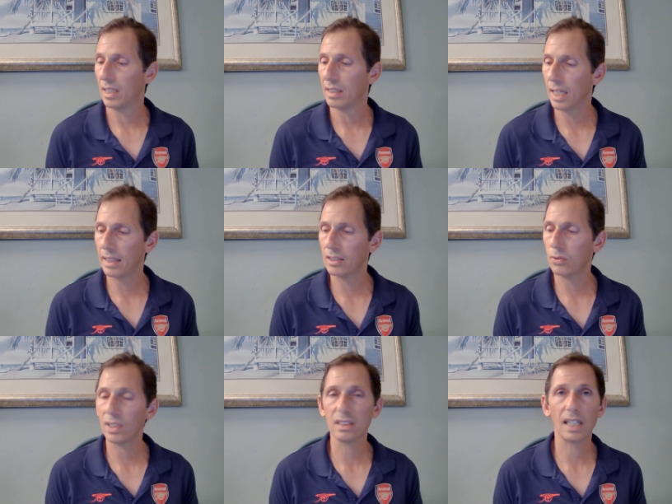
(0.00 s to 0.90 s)
Nothing
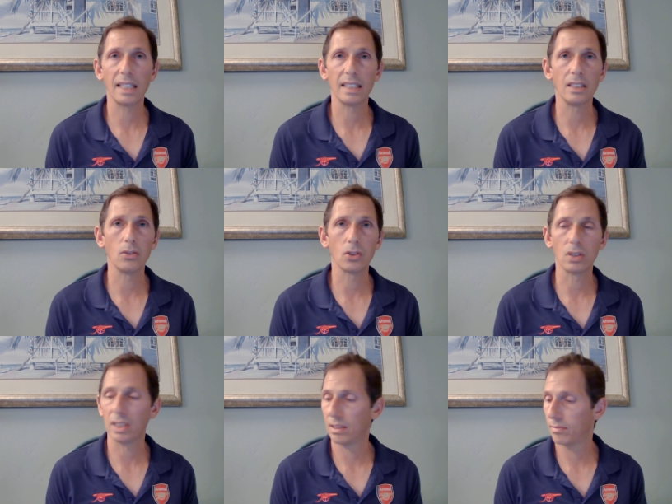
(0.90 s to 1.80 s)
too exciting,
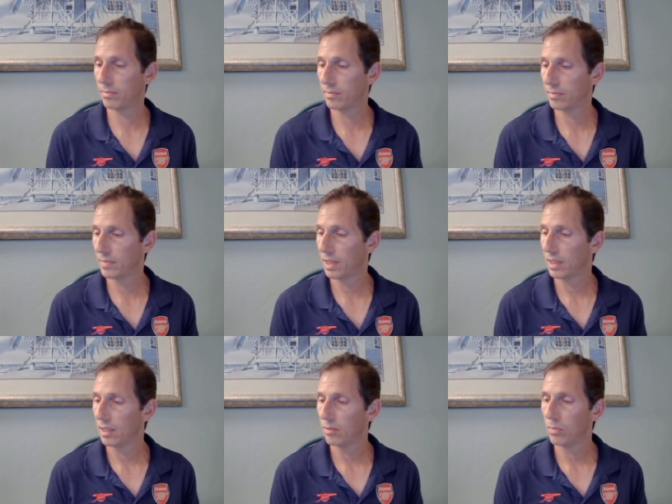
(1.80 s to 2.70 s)
usually,
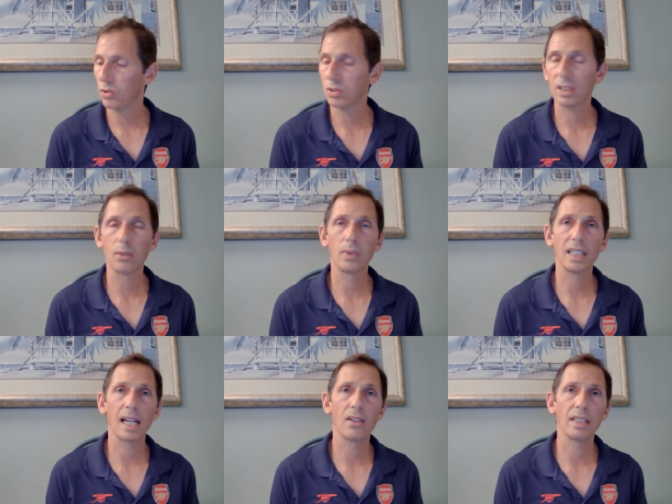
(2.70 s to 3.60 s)
mostly a
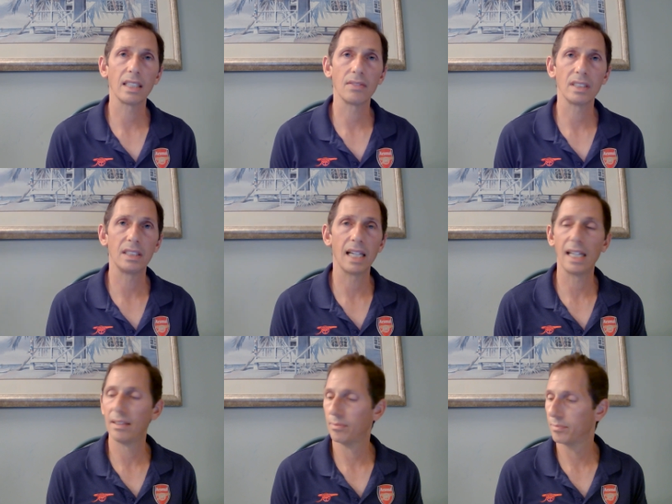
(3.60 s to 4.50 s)
recounting of his day,